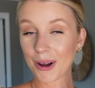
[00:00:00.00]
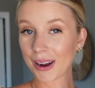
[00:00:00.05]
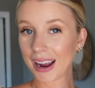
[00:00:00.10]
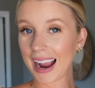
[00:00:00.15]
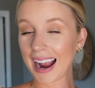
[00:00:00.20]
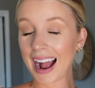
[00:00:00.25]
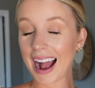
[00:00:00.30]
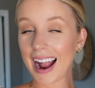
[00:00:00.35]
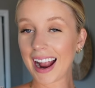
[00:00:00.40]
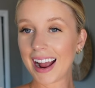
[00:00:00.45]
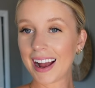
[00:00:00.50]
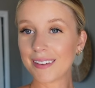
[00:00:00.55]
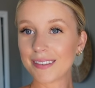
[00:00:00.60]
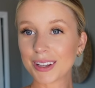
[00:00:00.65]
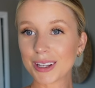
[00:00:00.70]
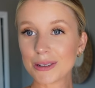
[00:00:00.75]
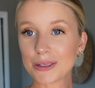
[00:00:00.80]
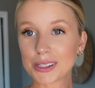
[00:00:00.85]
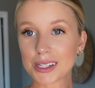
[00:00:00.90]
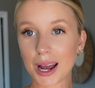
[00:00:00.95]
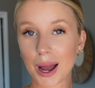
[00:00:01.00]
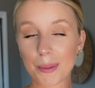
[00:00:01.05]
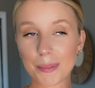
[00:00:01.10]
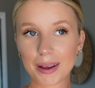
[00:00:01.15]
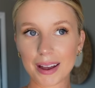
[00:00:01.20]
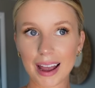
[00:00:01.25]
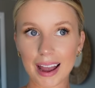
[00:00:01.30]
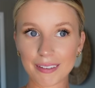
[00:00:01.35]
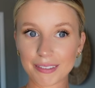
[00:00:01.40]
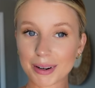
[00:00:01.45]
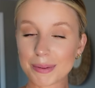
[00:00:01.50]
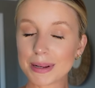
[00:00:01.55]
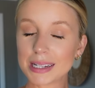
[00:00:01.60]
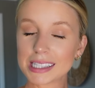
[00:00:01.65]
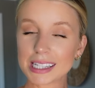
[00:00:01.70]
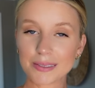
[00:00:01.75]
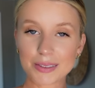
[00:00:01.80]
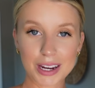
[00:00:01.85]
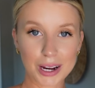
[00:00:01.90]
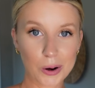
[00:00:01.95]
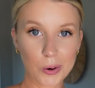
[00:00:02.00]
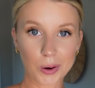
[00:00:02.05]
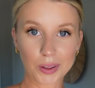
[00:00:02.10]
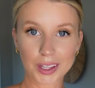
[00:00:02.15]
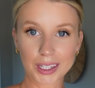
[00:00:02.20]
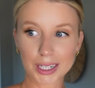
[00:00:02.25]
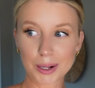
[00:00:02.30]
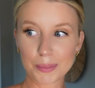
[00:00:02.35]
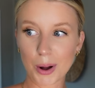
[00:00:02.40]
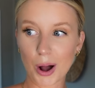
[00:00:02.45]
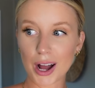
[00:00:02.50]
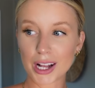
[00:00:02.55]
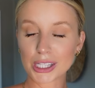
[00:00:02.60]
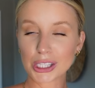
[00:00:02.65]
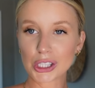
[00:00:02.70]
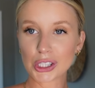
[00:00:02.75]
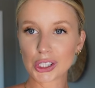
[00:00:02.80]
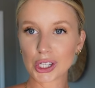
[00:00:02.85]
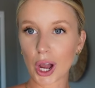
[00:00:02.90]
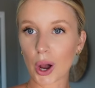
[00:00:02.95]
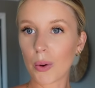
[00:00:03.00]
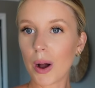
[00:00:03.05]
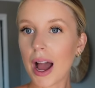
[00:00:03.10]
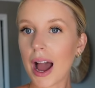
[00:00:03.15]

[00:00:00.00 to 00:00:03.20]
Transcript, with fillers: Okay, I have used up every piece of decor that I bought, so